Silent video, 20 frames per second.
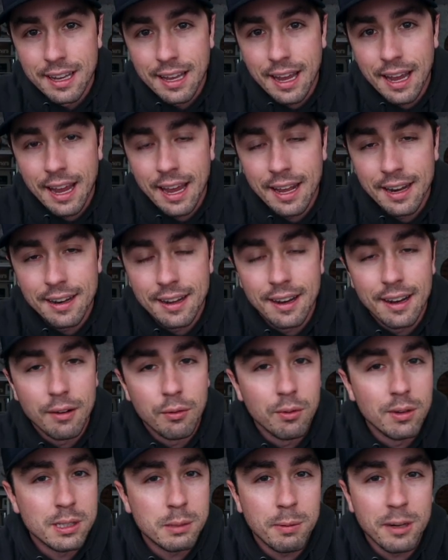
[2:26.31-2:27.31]
And
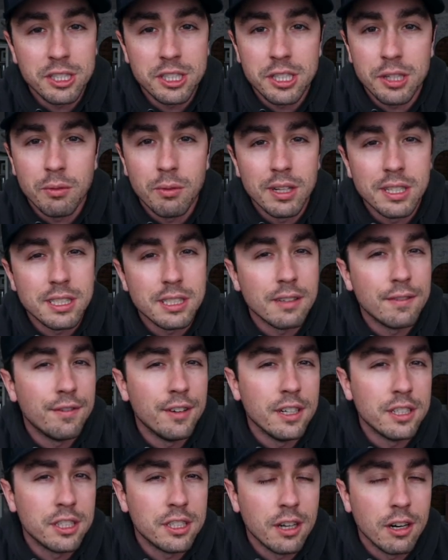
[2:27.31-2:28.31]
especially once the
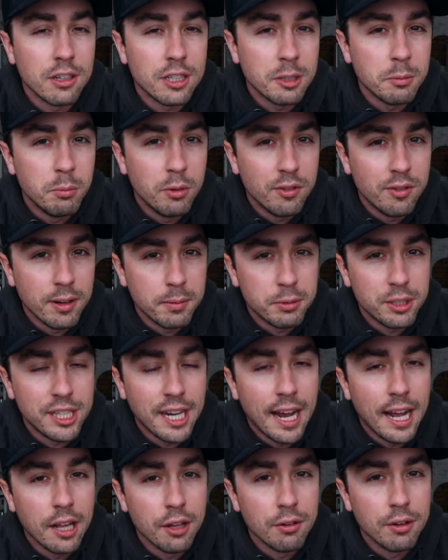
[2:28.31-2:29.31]
fish start to move up
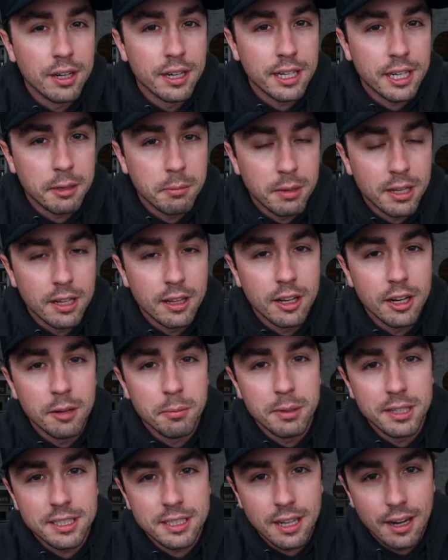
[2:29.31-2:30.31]
shallower, it can be a little
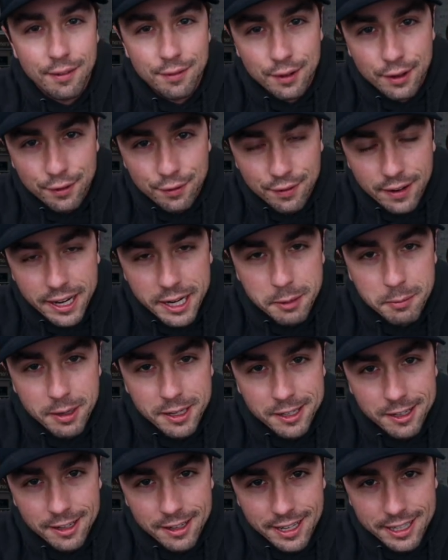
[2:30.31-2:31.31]
bit tougher to find them
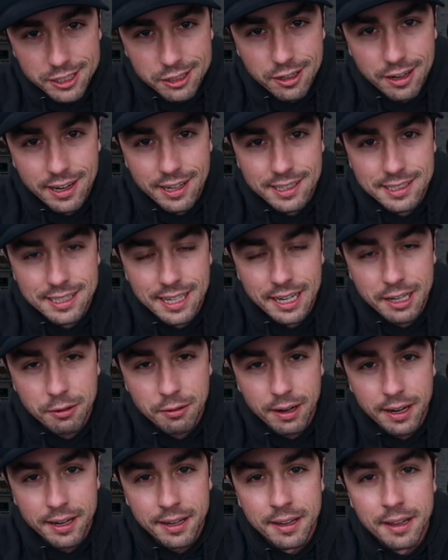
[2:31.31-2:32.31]
on your electronics
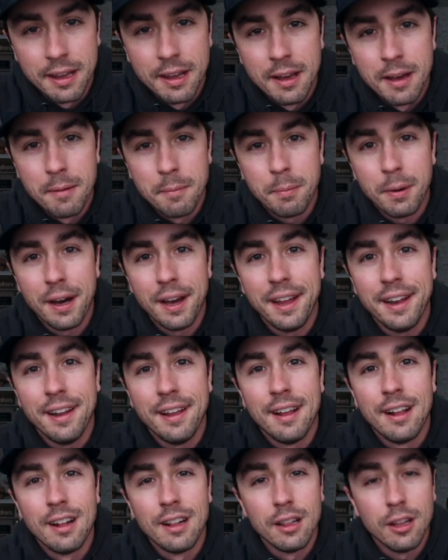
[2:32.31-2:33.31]
anyway. But
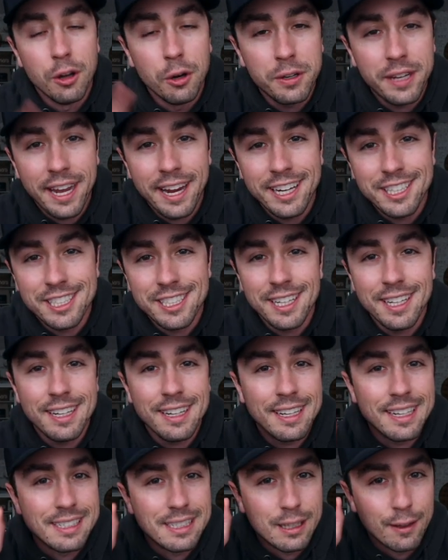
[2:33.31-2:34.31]

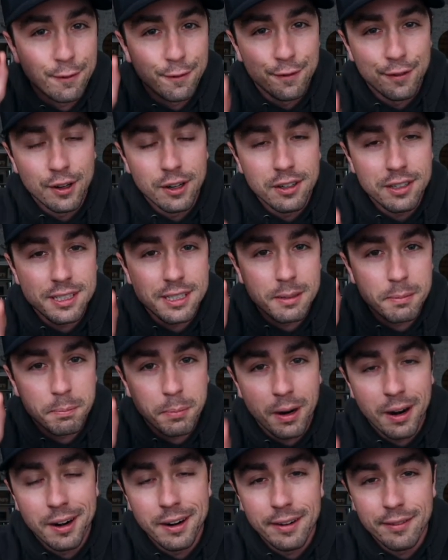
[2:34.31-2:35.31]
location is the first
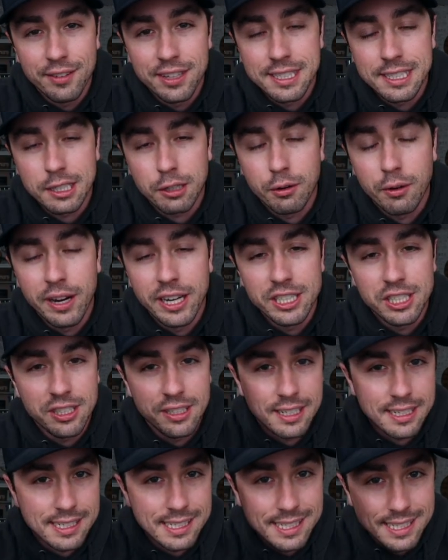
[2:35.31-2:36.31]
part of this equation.
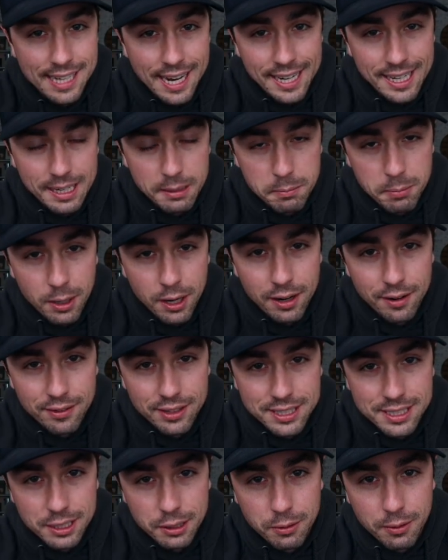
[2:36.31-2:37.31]
The second part of
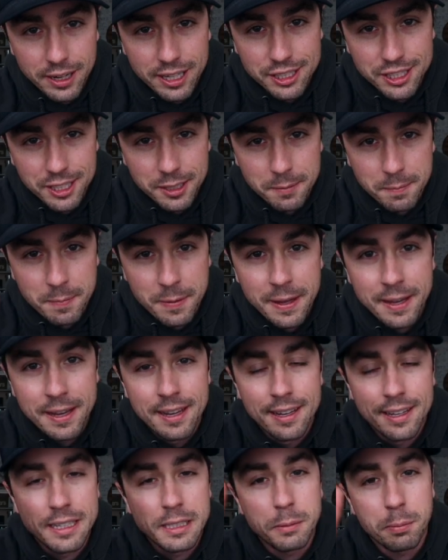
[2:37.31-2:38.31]
this equation
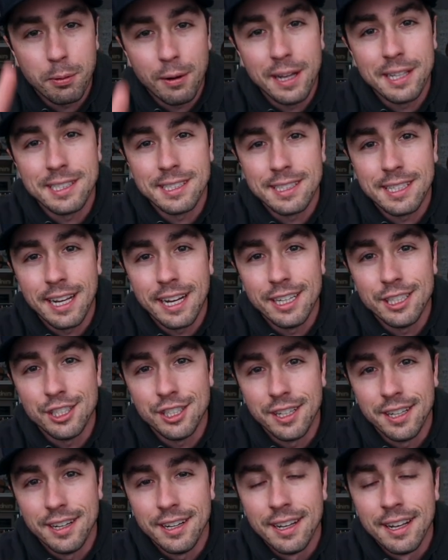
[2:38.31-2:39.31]
is
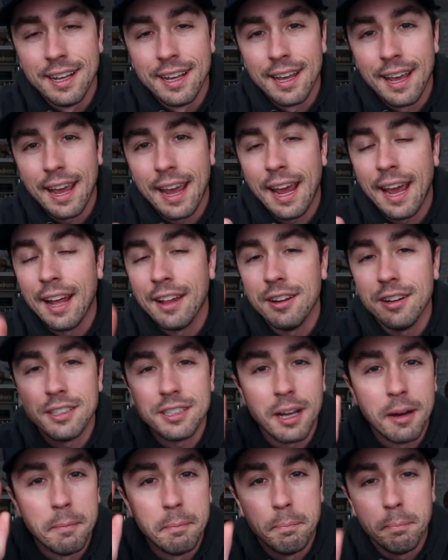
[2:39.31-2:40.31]
presentation. And there's
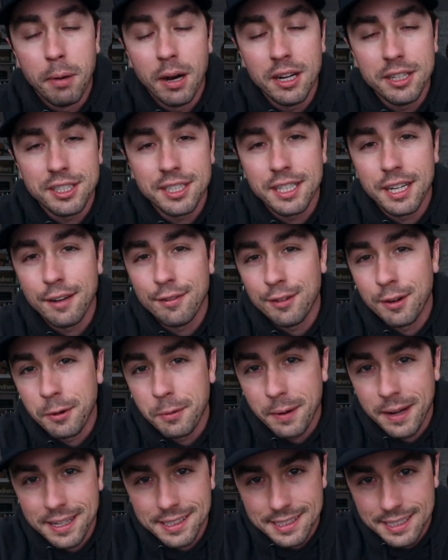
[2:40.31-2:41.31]
a bunch of different
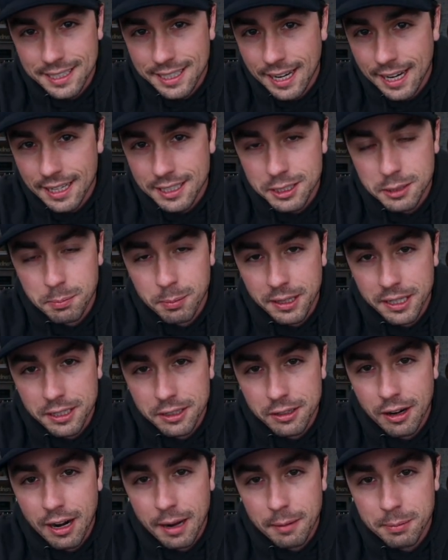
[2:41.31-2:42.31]
ways to catch spring
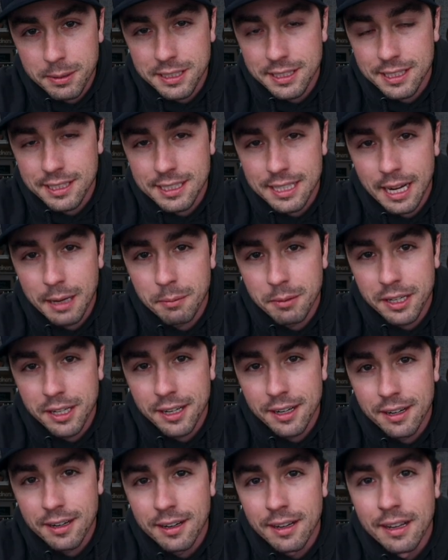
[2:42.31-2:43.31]
crappies this time of
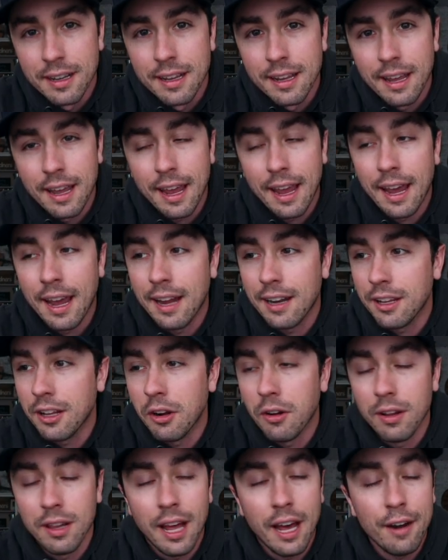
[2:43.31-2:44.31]
year. And you
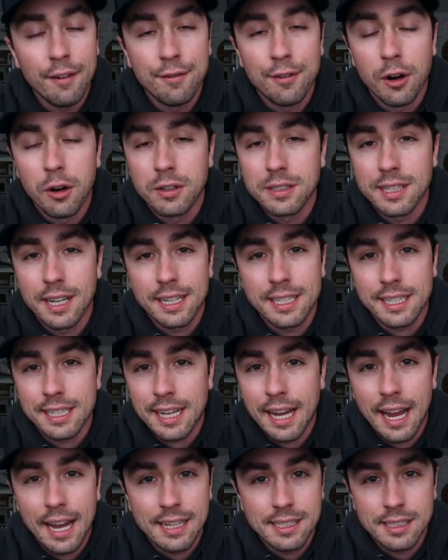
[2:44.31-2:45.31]
know, a lot of folks like to
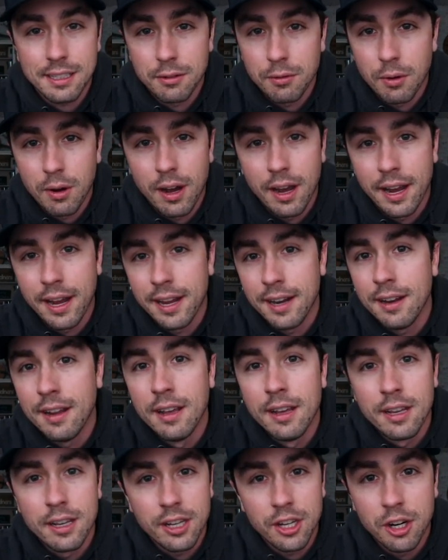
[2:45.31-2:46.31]
cast and wind,
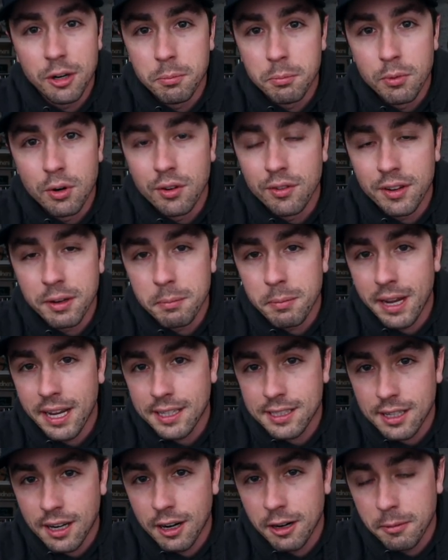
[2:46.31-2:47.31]
you know, moving
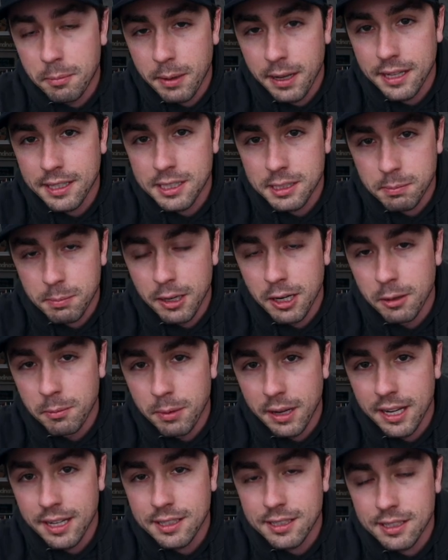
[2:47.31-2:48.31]
baits, hard baits, spinner
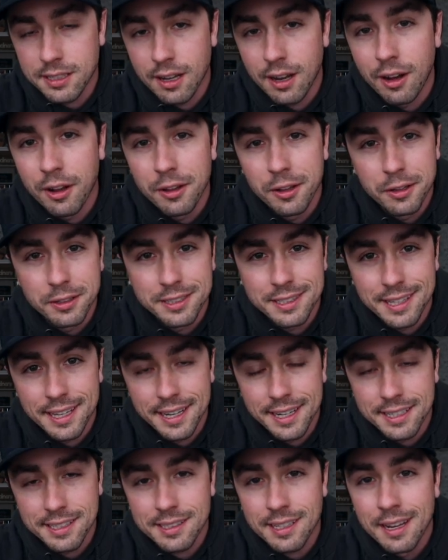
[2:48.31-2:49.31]
baits, all those
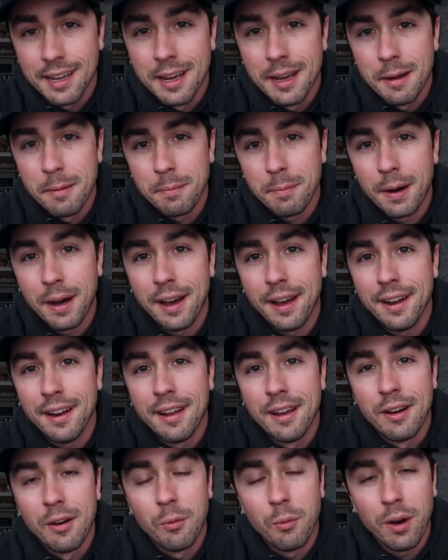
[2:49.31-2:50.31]
things. But
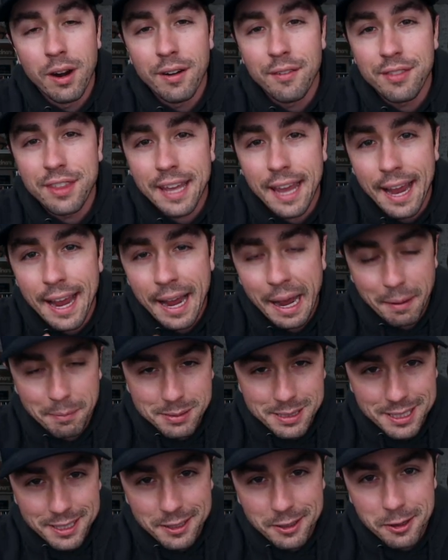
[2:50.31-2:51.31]
one of the
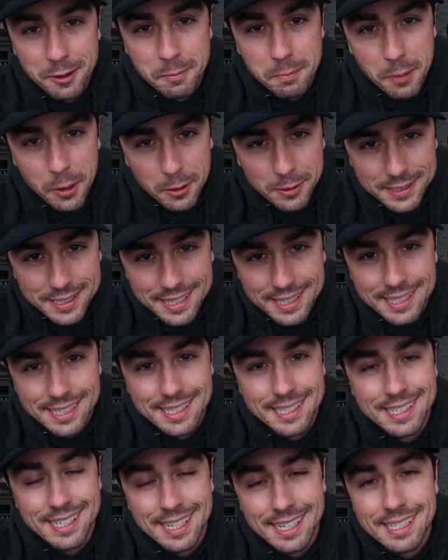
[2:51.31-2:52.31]
absolute most
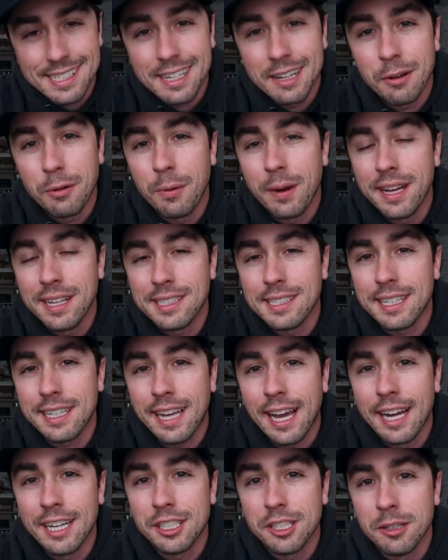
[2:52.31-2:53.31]
consistent ways to
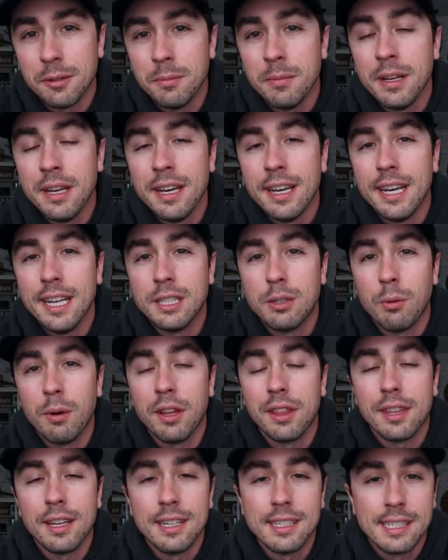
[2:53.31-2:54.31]
catch them is
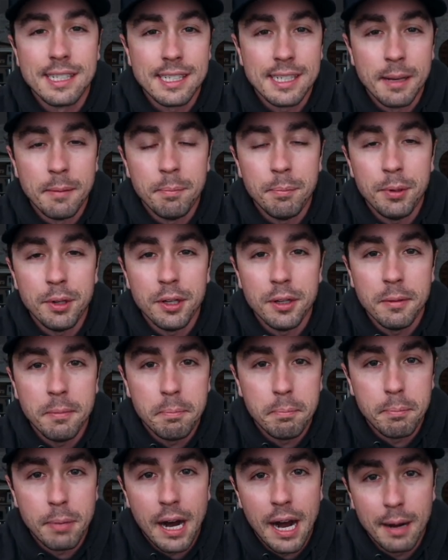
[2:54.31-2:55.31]
with a
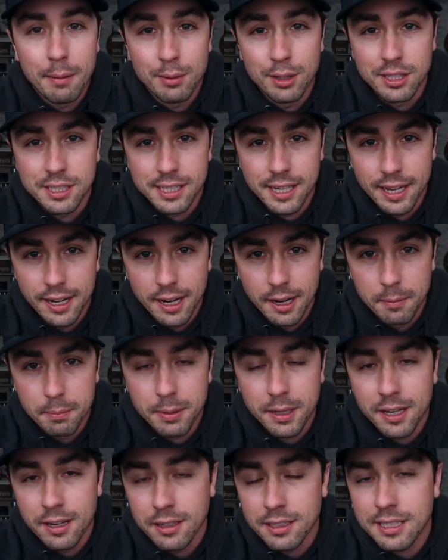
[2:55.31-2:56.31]
simple bobber setup.
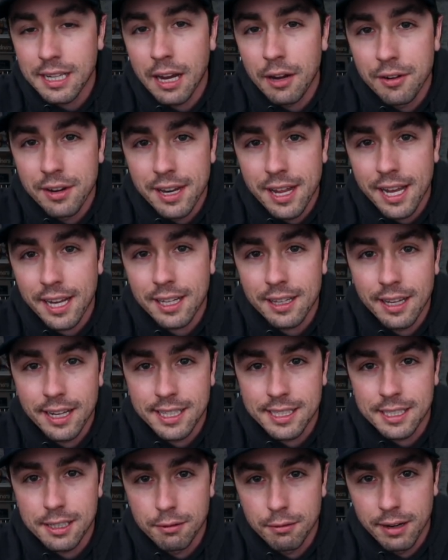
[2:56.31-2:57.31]
Here's how Nick
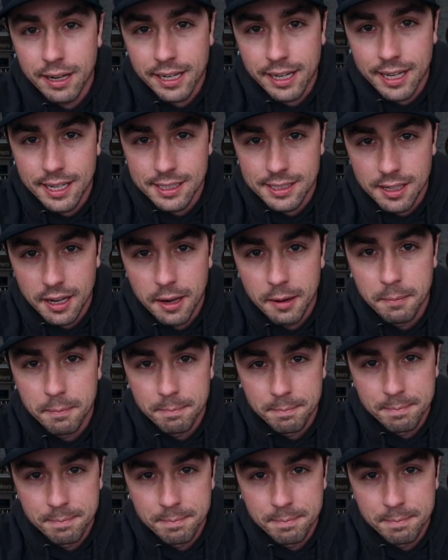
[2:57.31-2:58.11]
likes to rig his up.